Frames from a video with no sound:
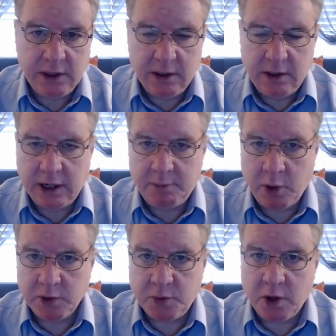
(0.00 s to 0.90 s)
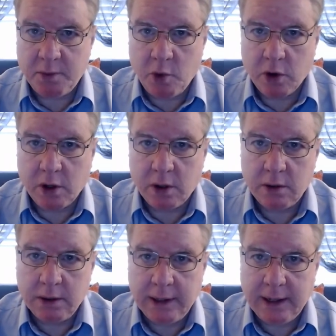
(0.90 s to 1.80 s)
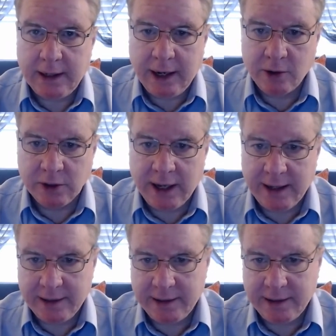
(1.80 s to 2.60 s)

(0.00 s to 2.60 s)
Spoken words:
and post one more outline